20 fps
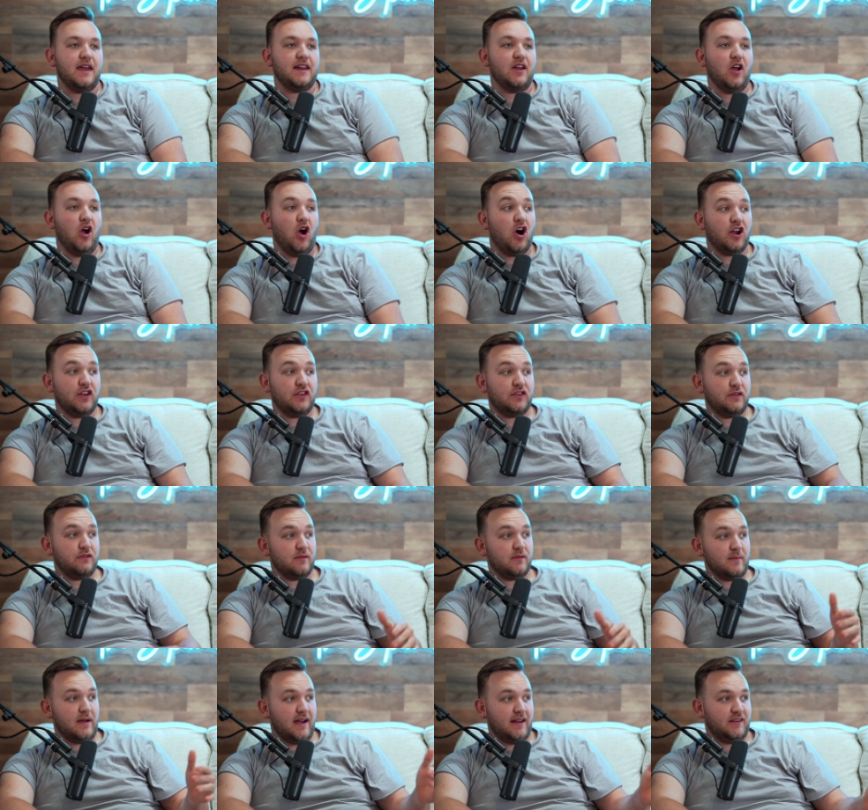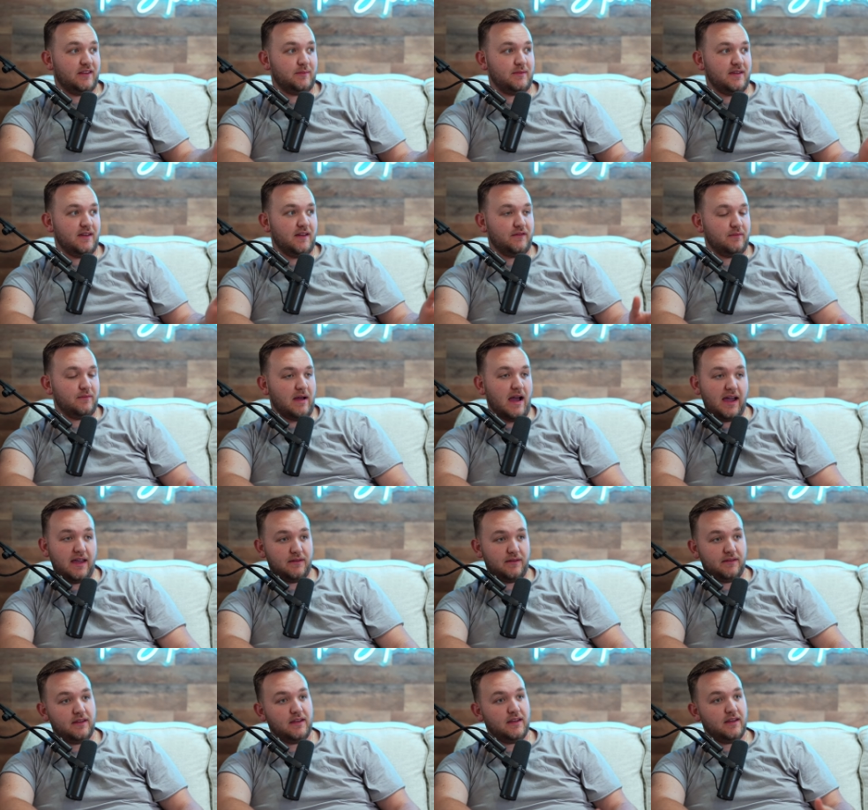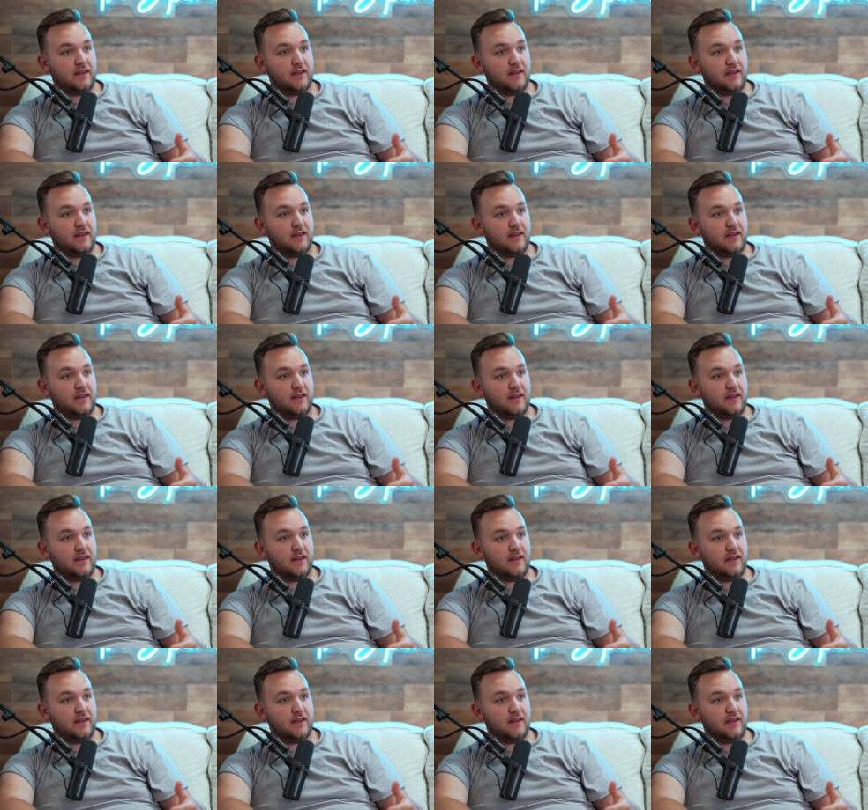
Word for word: and it honestly reminds me of my